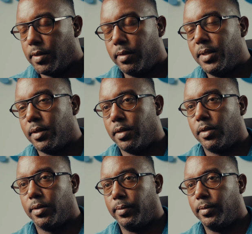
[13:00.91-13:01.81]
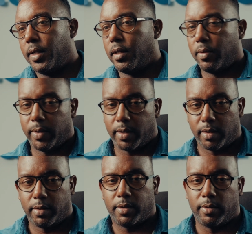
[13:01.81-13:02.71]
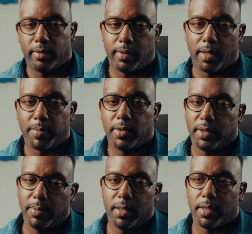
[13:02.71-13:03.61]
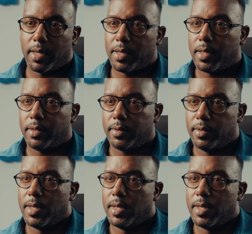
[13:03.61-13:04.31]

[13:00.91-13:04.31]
of the business soon, and we're also about to be in Guyana.